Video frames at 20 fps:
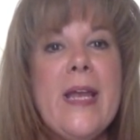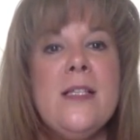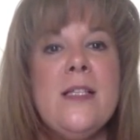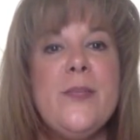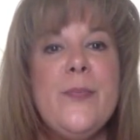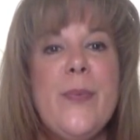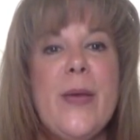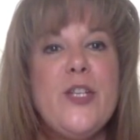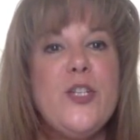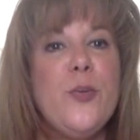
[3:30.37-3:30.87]

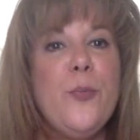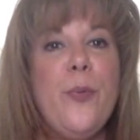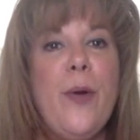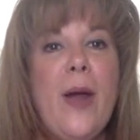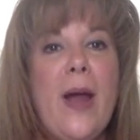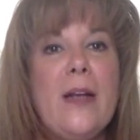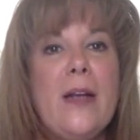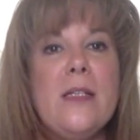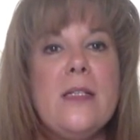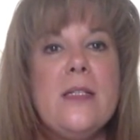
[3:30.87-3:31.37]
special
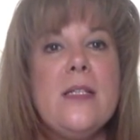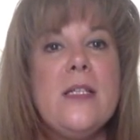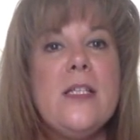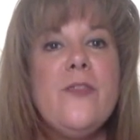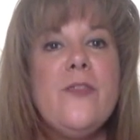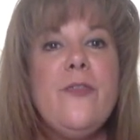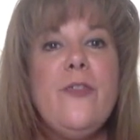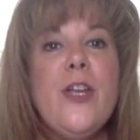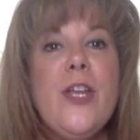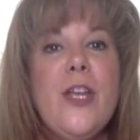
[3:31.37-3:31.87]

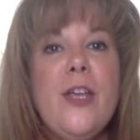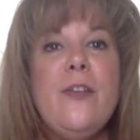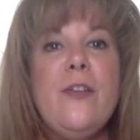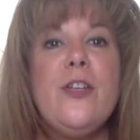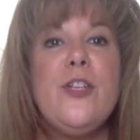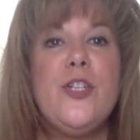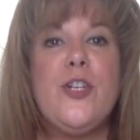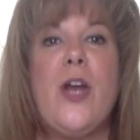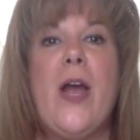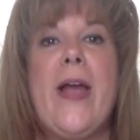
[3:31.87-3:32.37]
practices for you
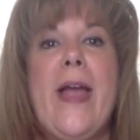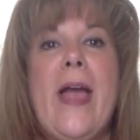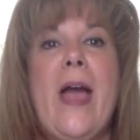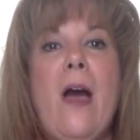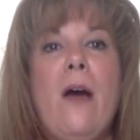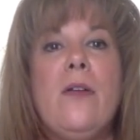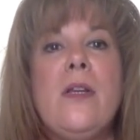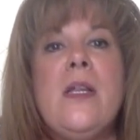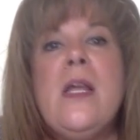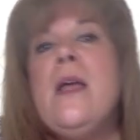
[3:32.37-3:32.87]
to try
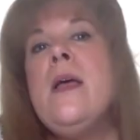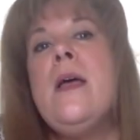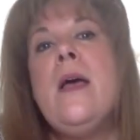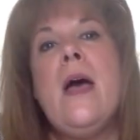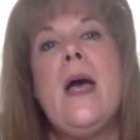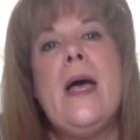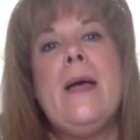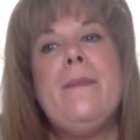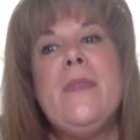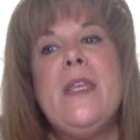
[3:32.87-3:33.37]

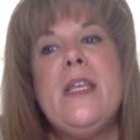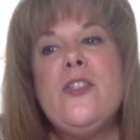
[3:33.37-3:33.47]
out.